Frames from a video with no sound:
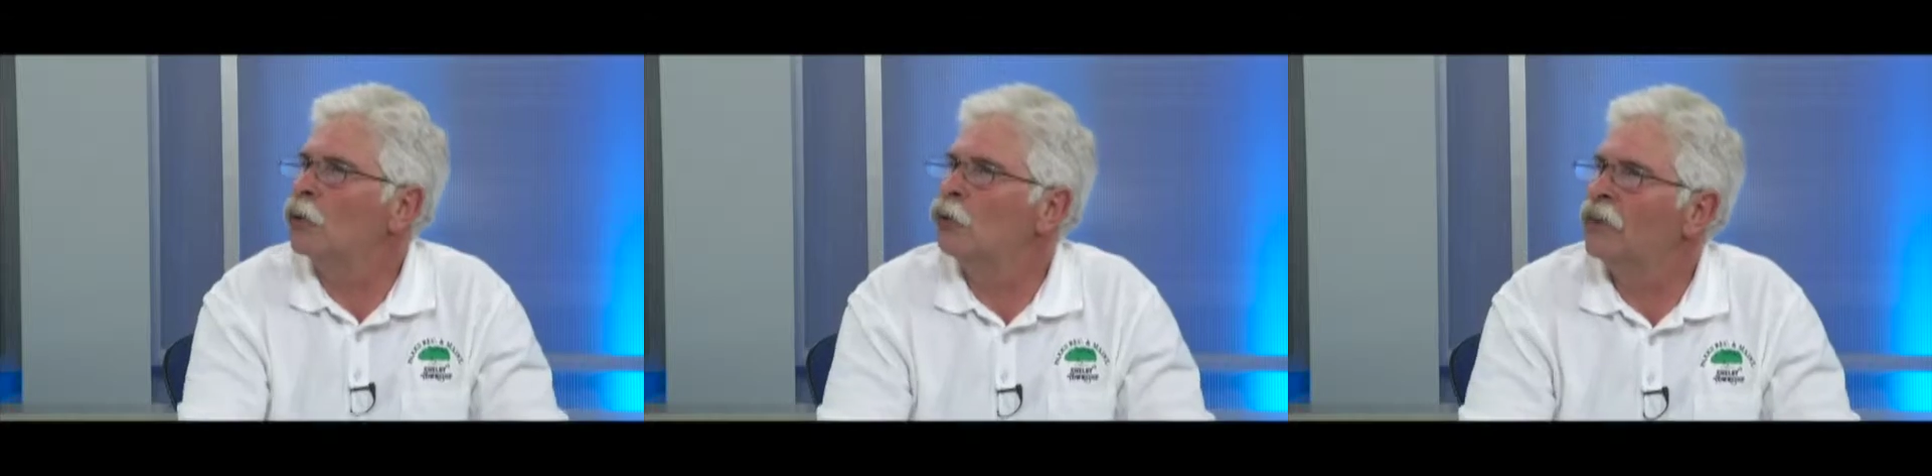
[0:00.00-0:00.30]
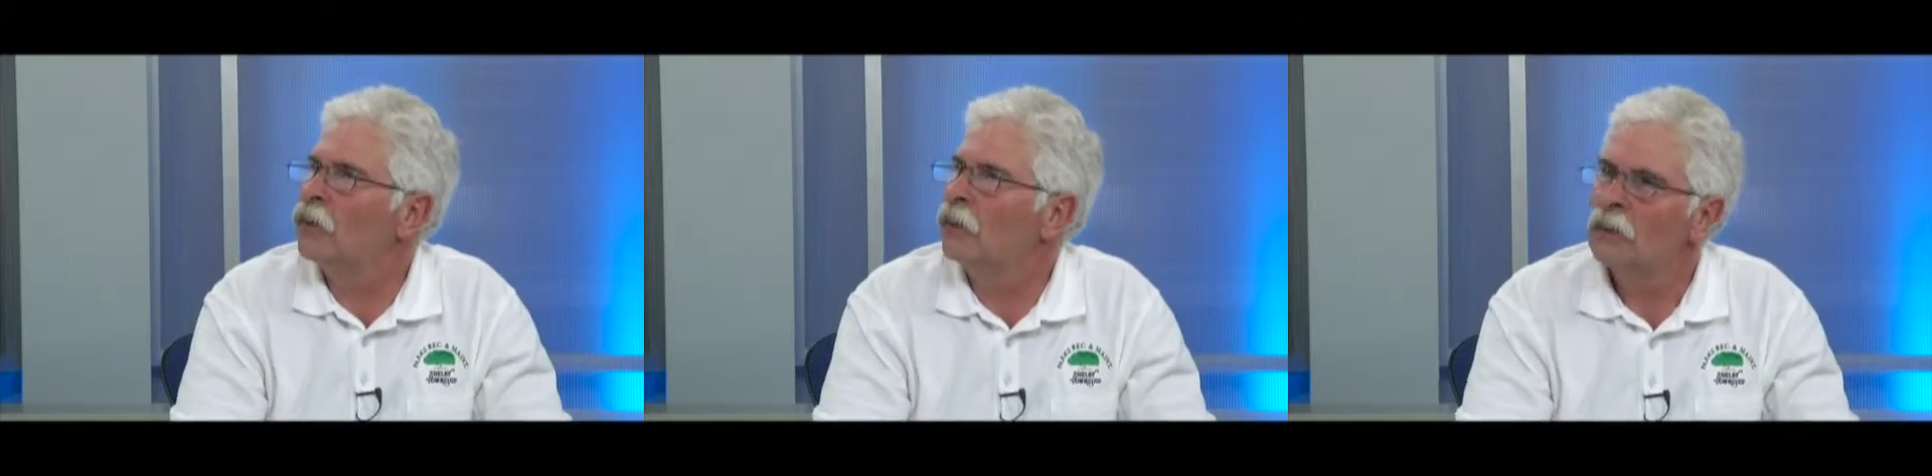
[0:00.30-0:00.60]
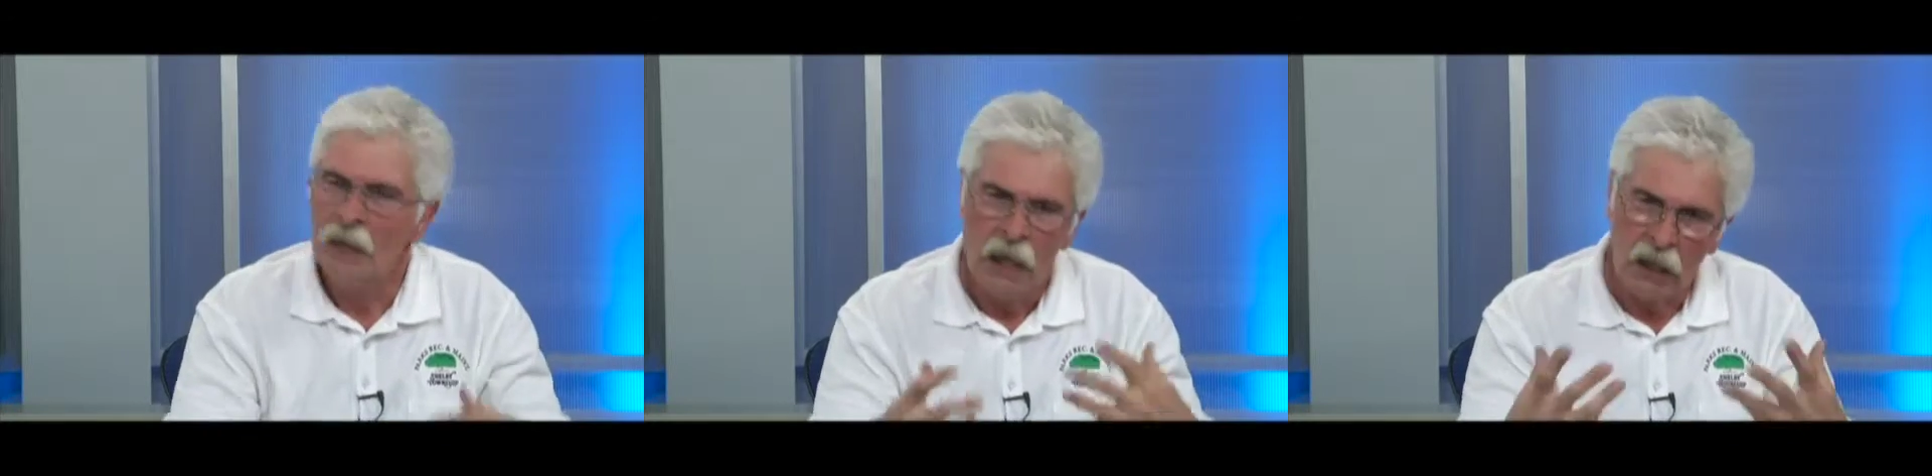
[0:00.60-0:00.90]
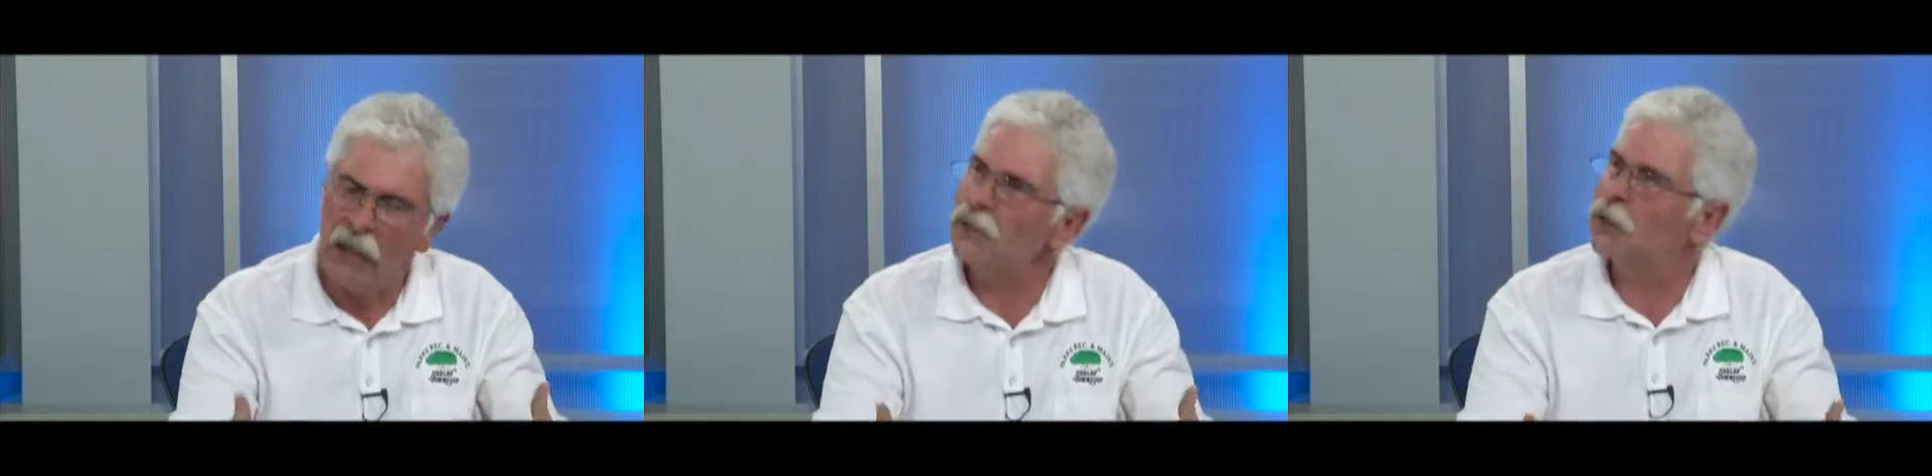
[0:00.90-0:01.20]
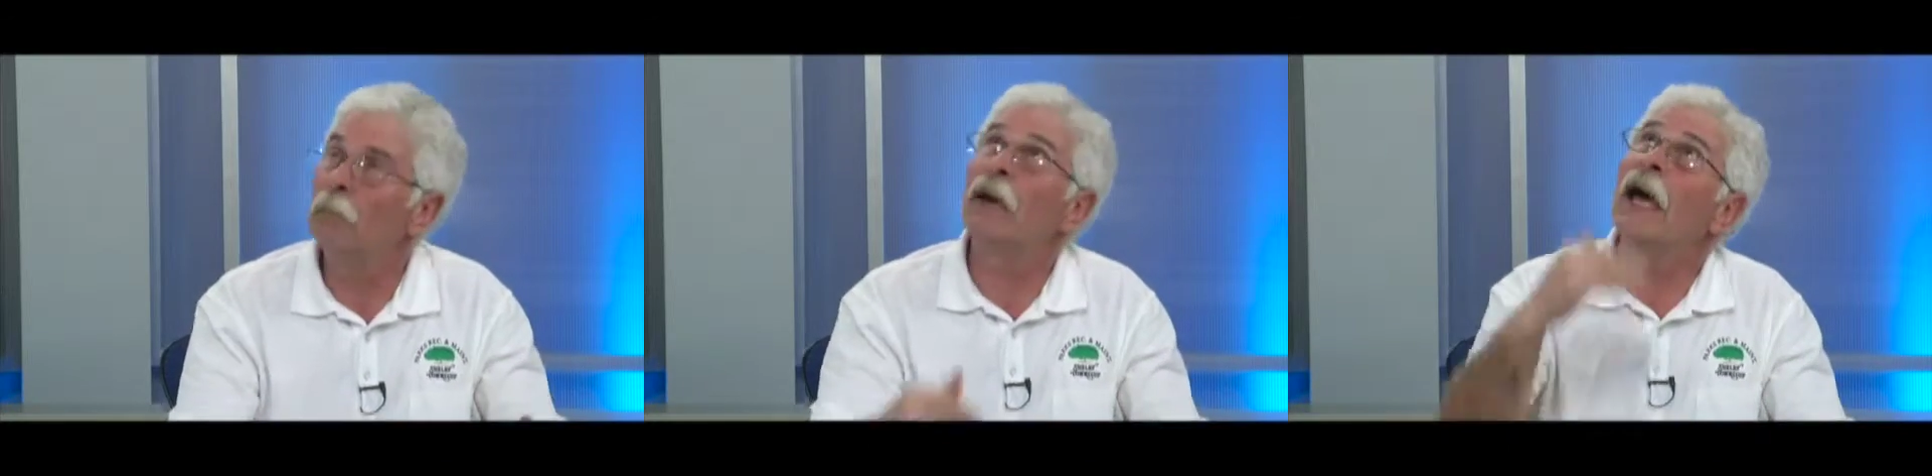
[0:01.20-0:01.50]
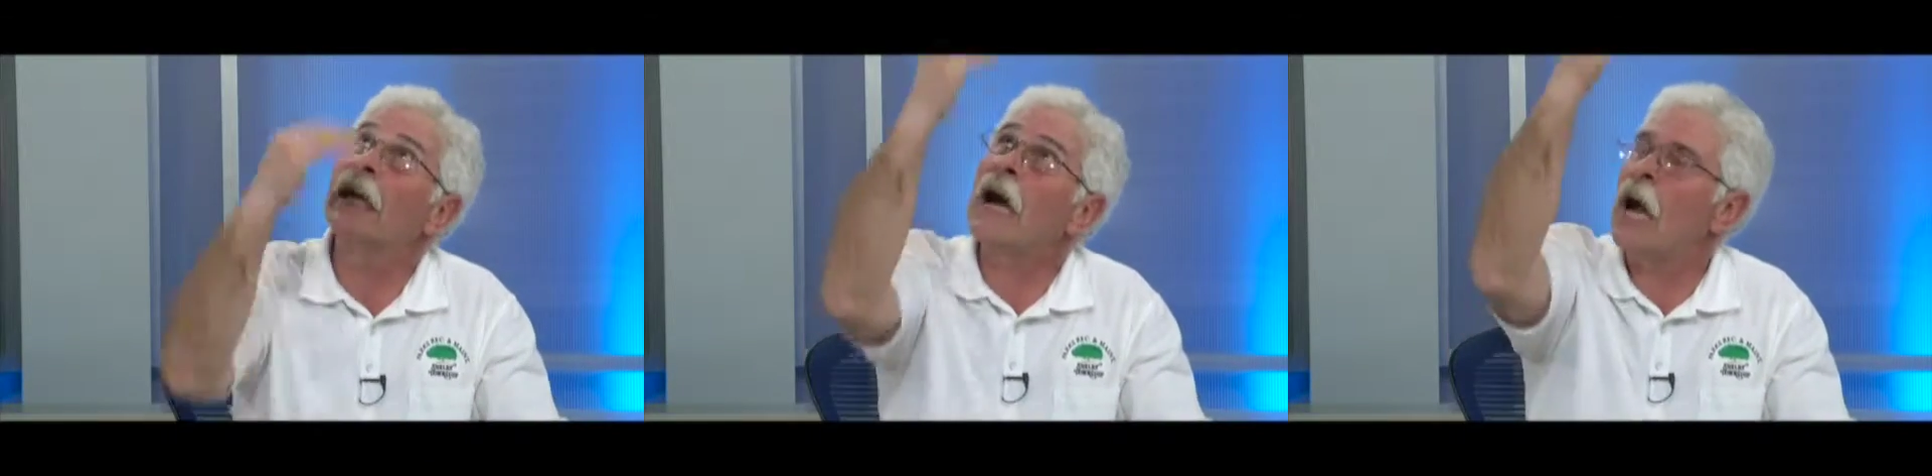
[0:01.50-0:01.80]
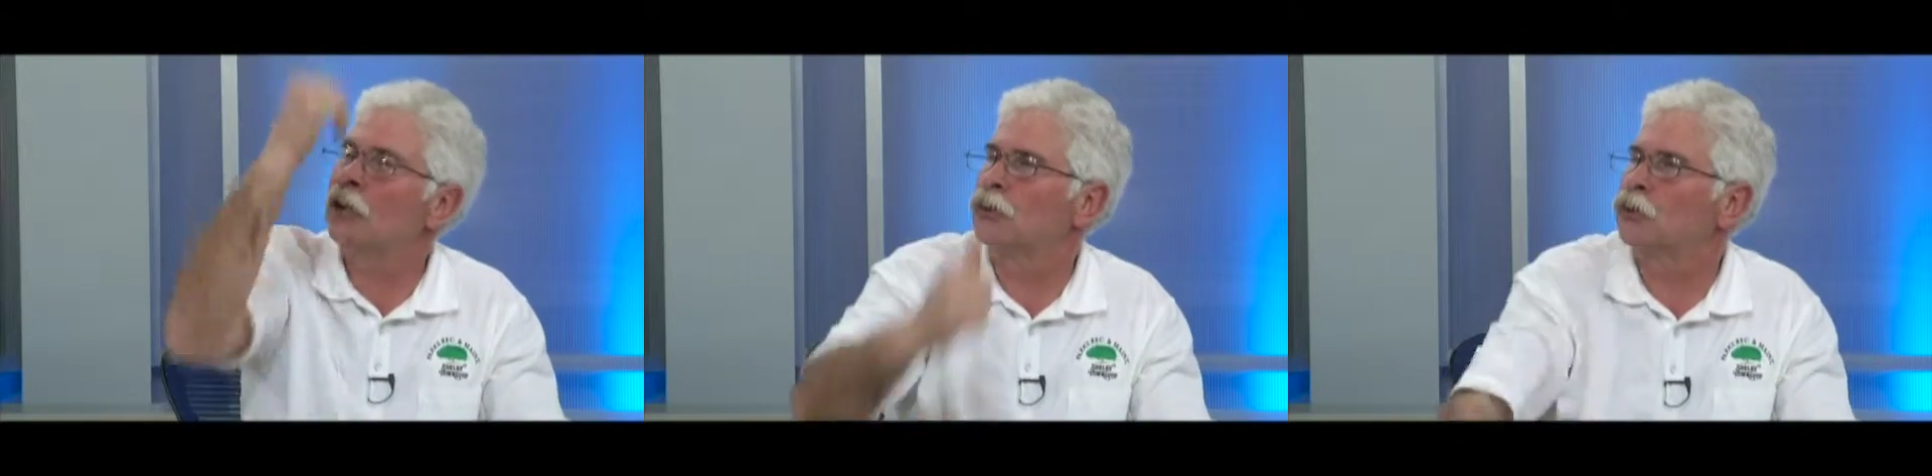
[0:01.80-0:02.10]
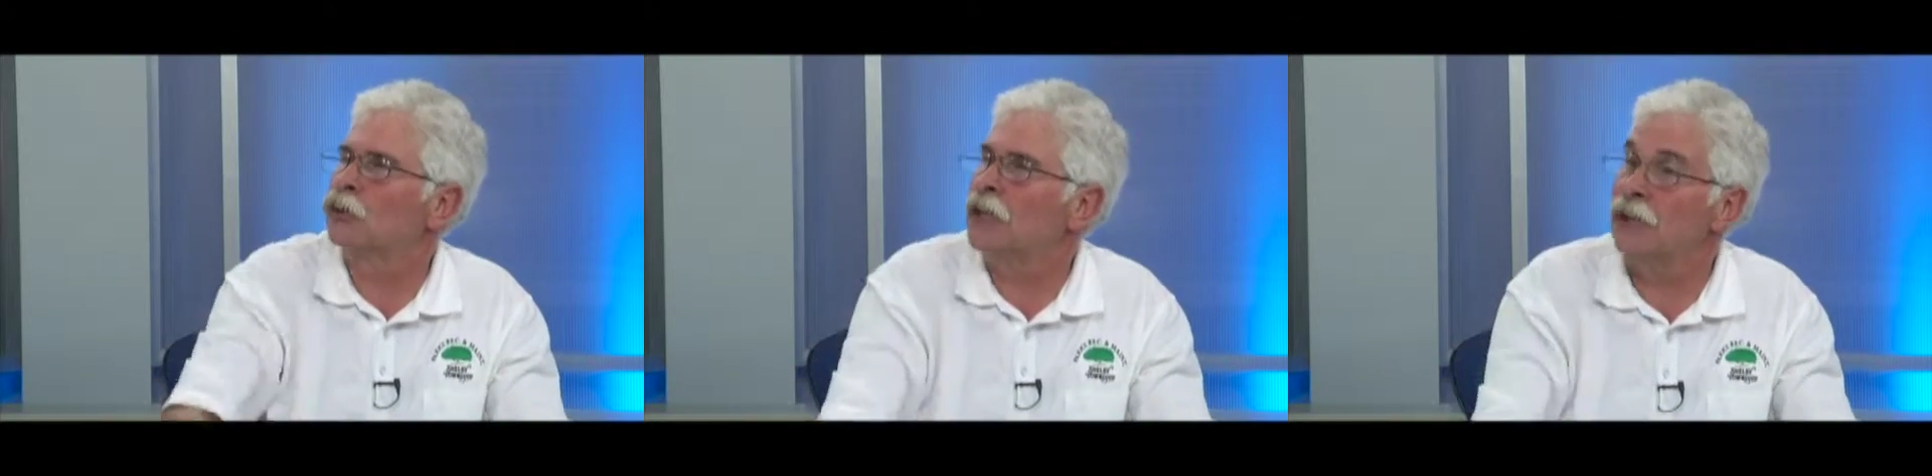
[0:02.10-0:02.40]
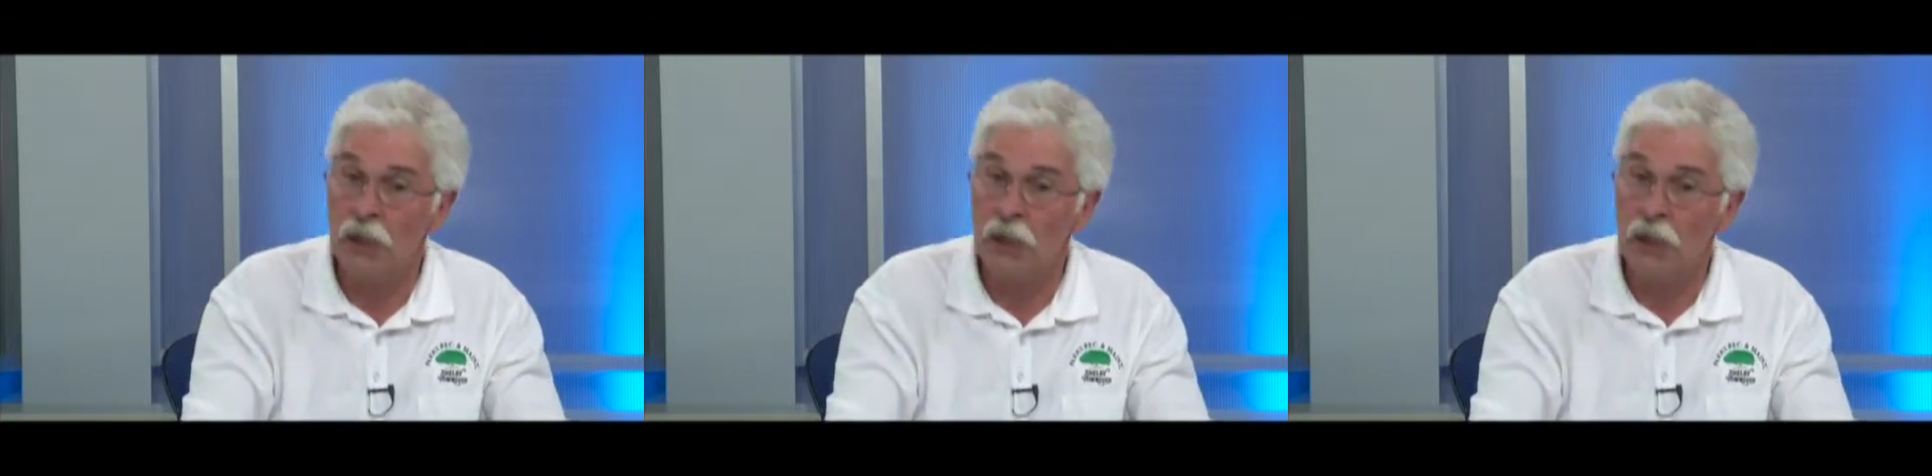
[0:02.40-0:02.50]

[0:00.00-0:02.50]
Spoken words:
the river, less impact, higher trees.